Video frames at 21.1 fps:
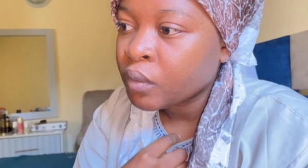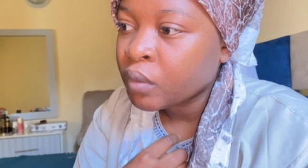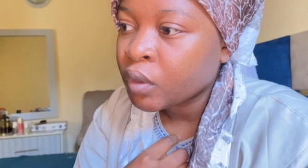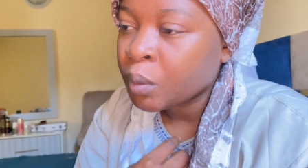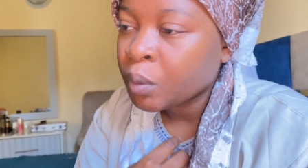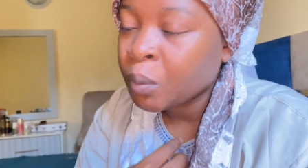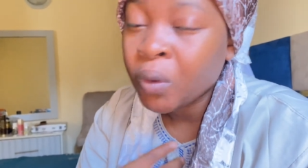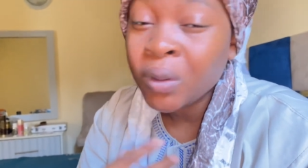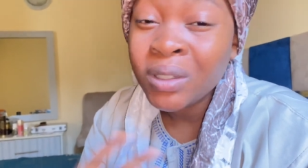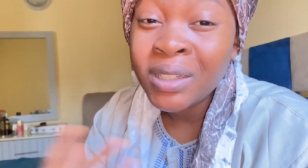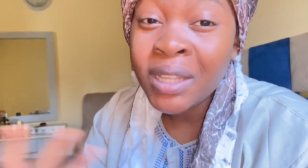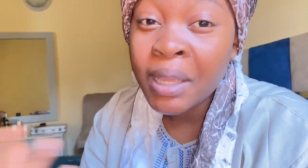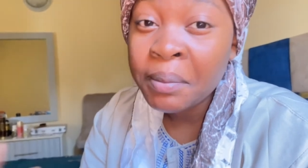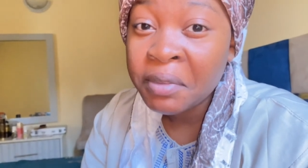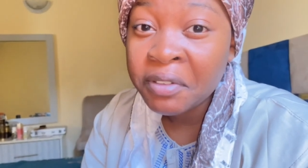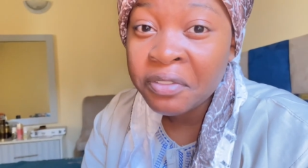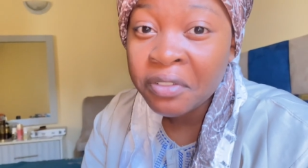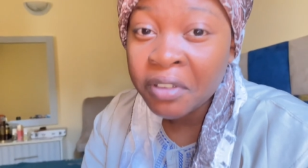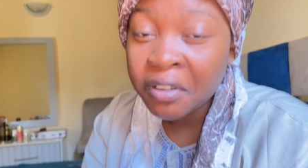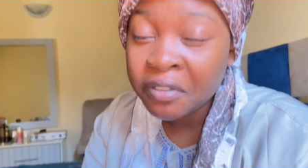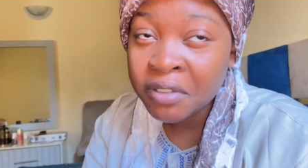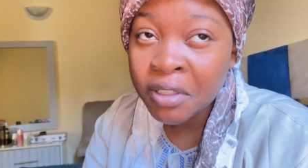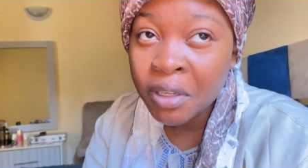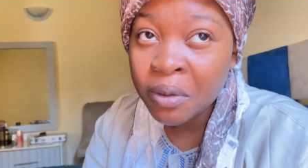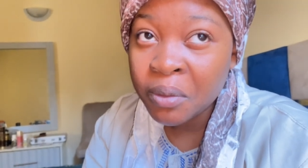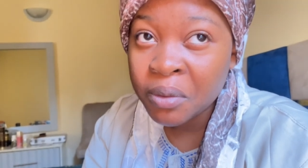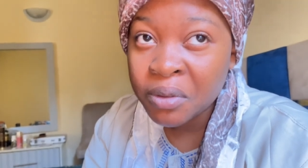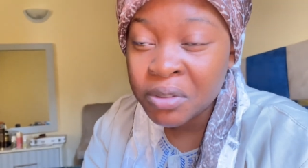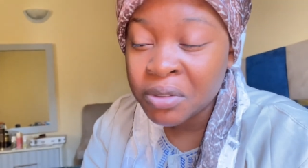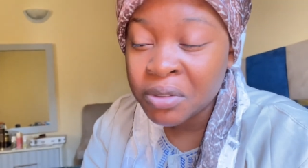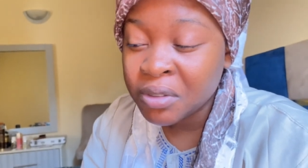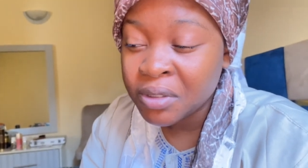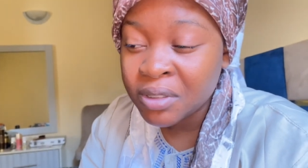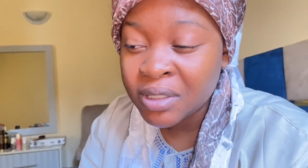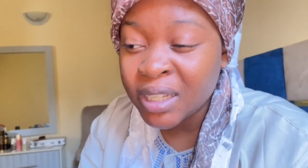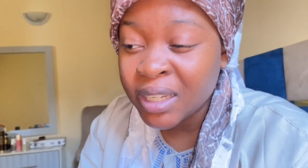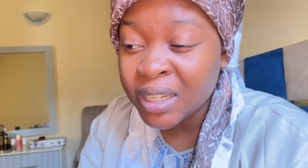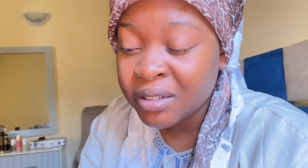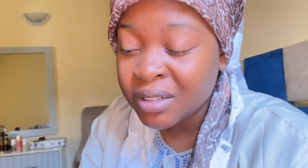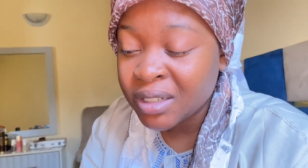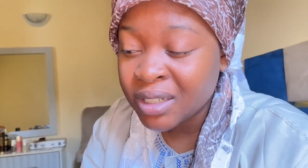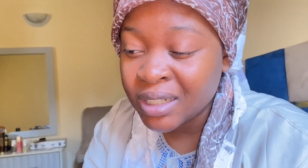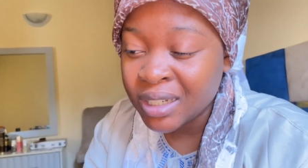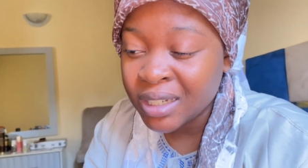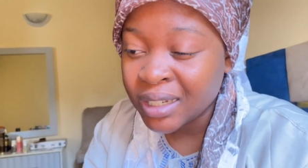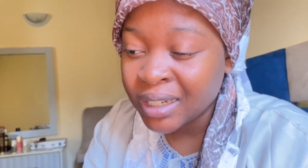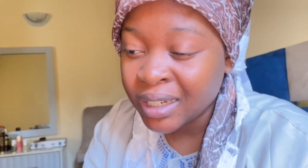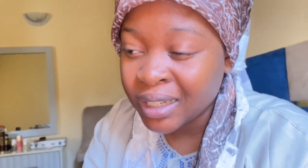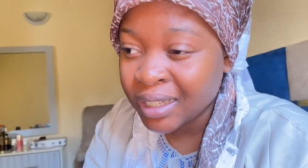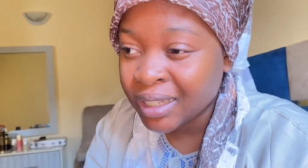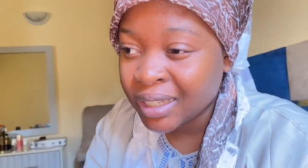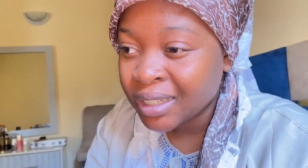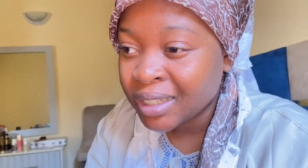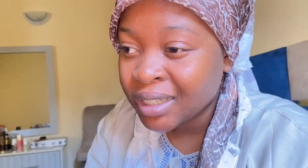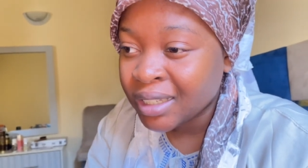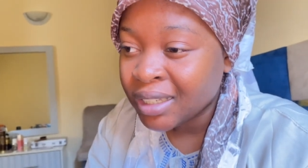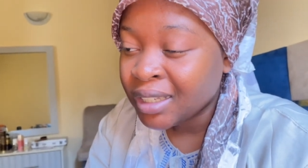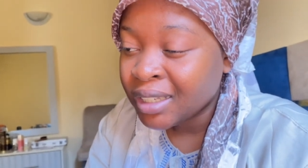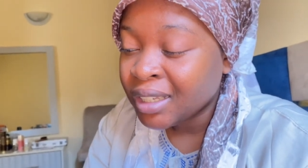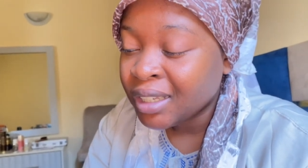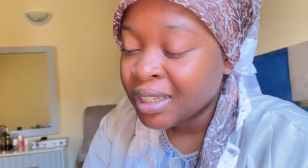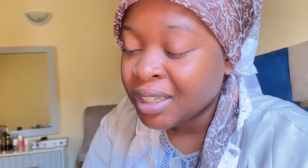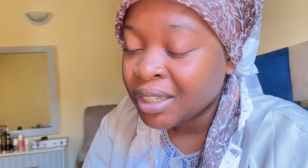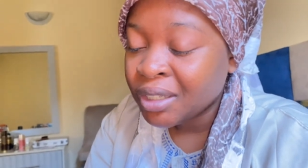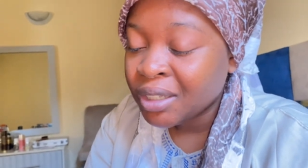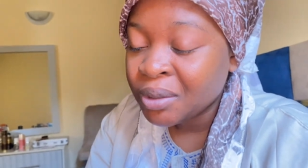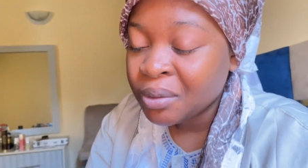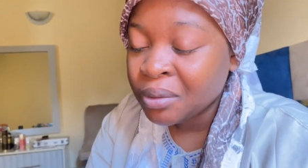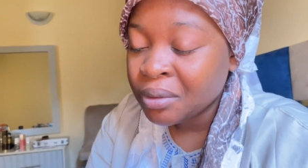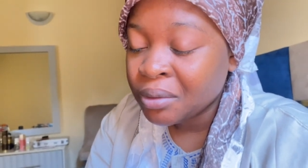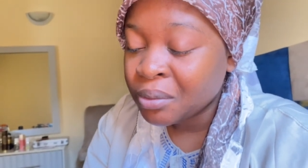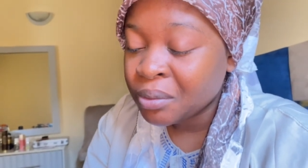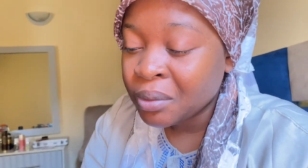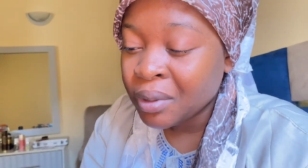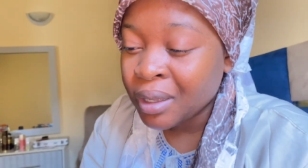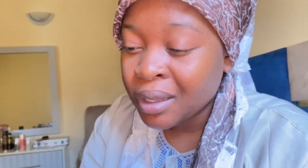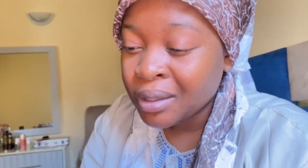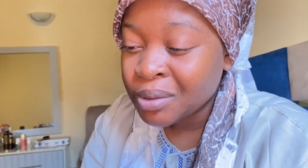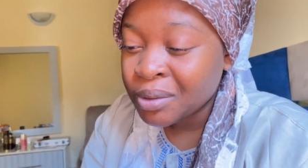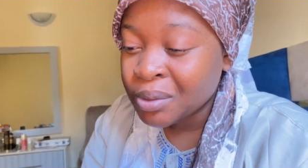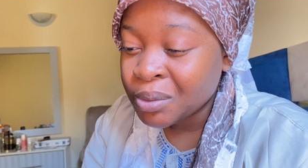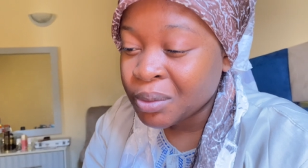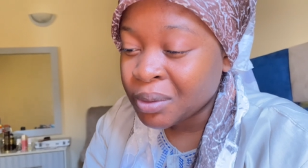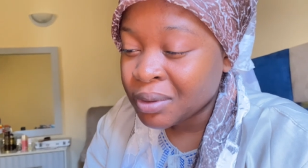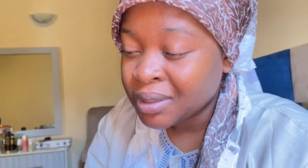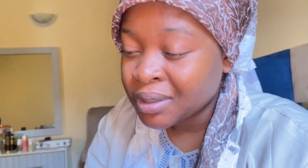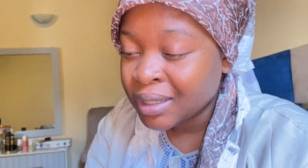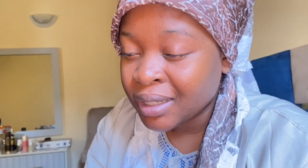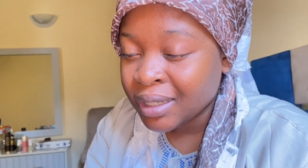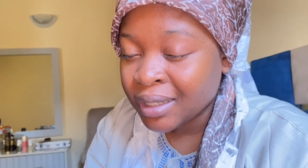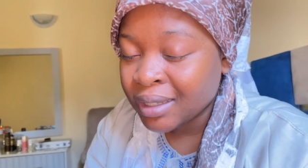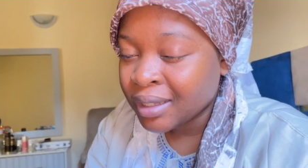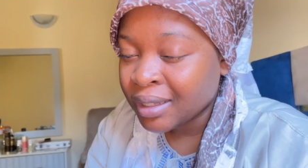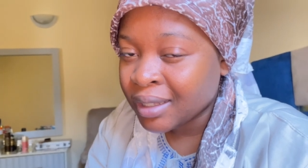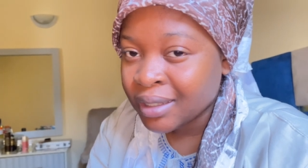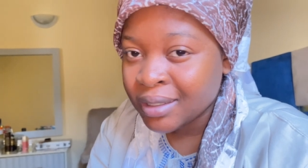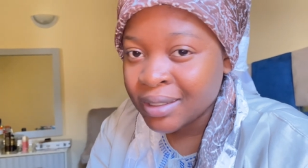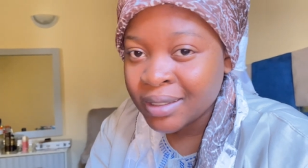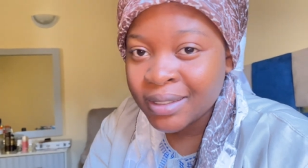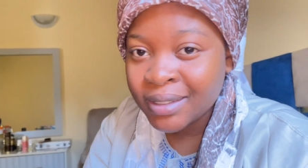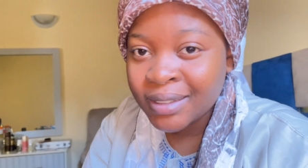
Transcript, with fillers: what i made for iftar was just irish and egg with one sauce like that